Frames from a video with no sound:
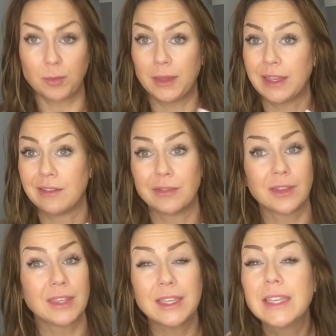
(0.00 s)
plan for
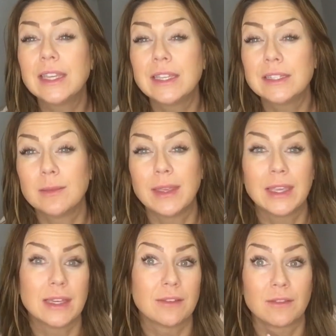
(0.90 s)
the eating to make
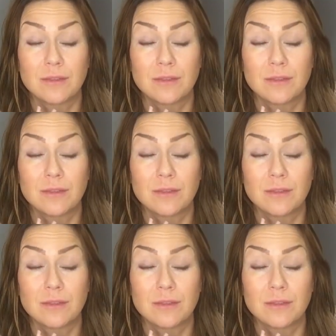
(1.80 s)
it